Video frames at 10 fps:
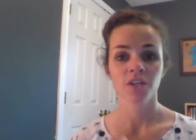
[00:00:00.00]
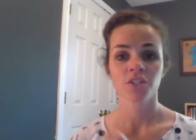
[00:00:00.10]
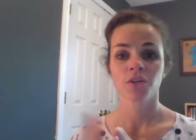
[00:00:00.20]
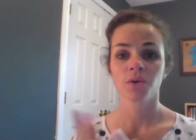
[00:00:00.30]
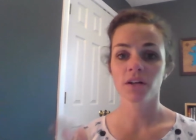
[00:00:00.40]

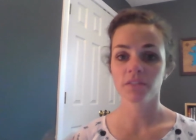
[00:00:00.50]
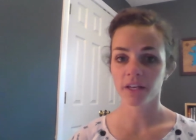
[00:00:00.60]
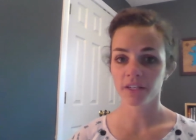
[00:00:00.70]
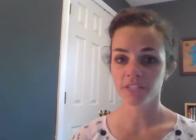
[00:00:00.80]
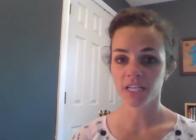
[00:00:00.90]
So, a
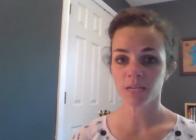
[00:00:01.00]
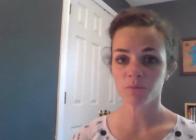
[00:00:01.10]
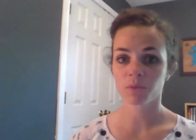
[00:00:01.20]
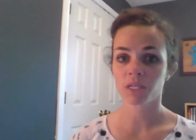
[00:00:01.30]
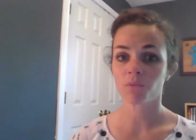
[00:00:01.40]
lot of
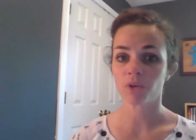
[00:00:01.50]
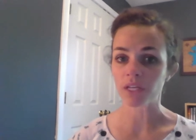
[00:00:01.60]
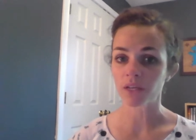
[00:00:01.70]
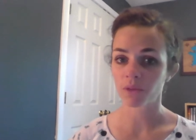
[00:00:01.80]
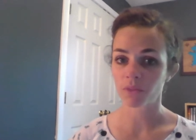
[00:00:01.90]
times when I'm
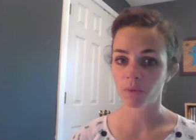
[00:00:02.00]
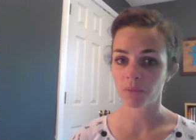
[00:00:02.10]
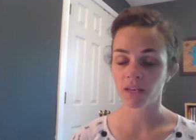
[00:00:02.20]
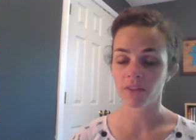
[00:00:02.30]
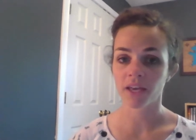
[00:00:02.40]
working with
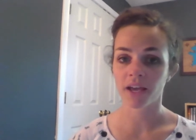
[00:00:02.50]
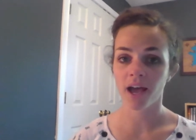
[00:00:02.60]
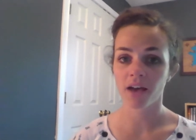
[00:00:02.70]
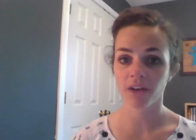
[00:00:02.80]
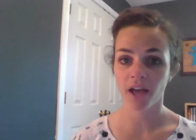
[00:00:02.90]
women that
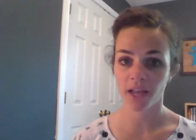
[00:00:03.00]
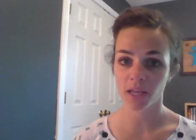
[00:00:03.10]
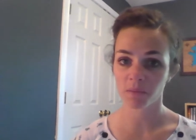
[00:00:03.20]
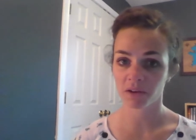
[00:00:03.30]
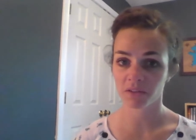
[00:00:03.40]
have a high
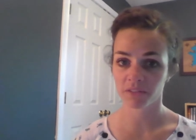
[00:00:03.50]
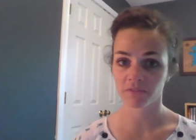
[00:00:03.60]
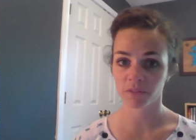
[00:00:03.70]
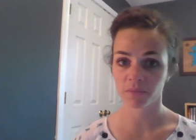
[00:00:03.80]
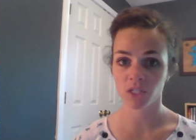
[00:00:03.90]
amount of
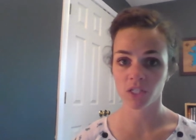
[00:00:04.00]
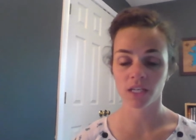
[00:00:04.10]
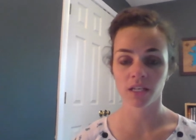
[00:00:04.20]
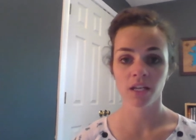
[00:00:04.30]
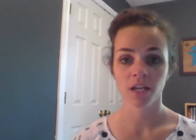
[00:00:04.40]

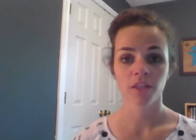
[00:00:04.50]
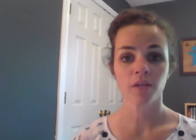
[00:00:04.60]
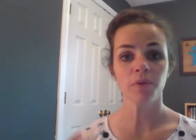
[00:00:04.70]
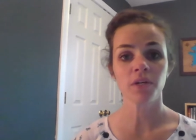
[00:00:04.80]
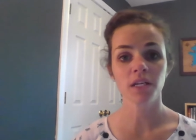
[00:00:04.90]
inflammation, they're
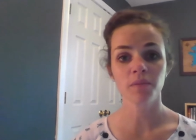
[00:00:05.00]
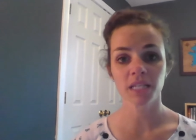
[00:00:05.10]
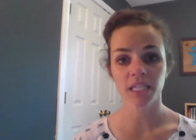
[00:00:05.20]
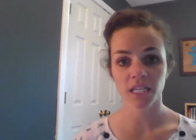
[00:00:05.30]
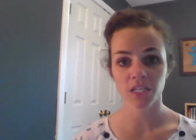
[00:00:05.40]
put on a
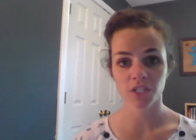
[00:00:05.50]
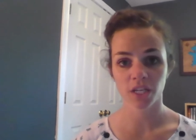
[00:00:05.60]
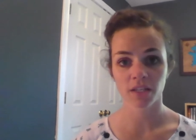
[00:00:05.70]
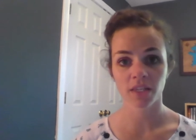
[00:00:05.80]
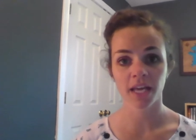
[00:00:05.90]

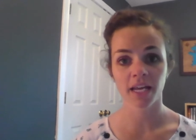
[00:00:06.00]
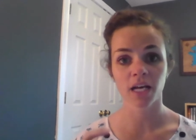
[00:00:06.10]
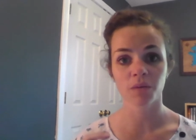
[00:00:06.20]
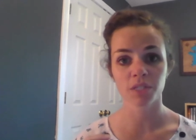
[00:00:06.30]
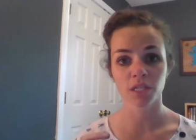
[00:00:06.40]
medication that
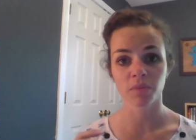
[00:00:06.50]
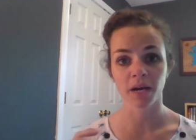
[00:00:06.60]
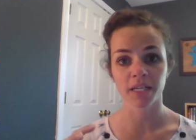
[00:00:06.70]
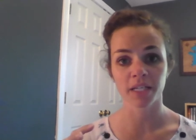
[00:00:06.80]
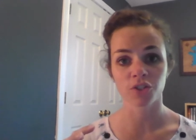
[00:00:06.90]
helps their
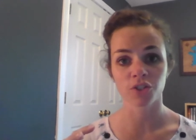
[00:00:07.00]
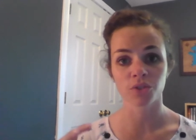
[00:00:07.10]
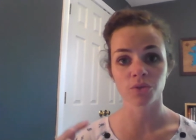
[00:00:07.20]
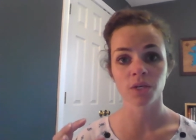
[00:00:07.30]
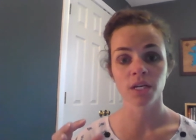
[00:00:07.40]
body
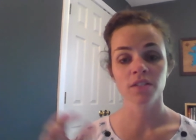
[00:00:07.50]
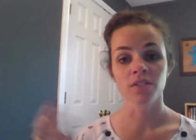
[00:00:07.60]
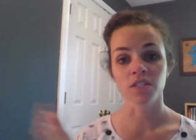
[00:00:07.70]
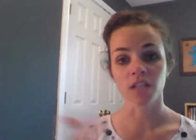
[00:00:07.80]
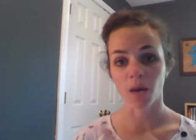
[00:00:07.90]
to
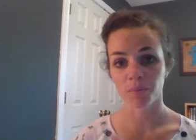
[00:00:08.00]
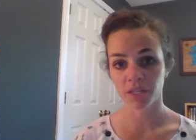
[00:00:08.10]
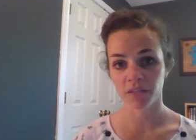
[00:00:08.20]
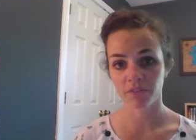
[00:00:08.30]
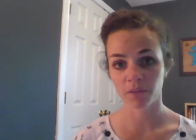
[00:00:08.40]
stop the
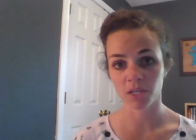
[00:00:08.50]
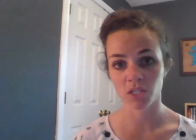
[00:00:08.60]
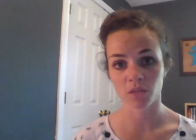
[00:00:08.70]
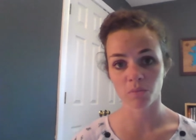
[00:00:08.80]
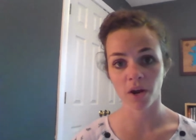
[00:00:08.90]

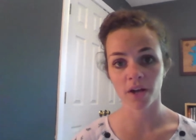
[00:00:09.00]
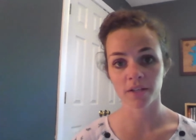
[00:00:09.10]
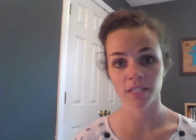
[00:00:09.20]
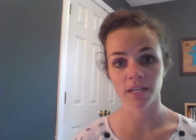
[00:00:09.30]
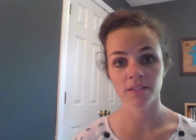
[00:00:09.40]
inflammation
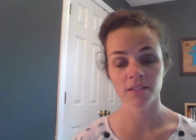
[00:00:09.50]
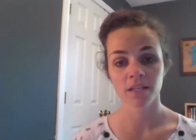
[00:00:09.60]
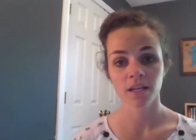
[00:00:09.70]
process.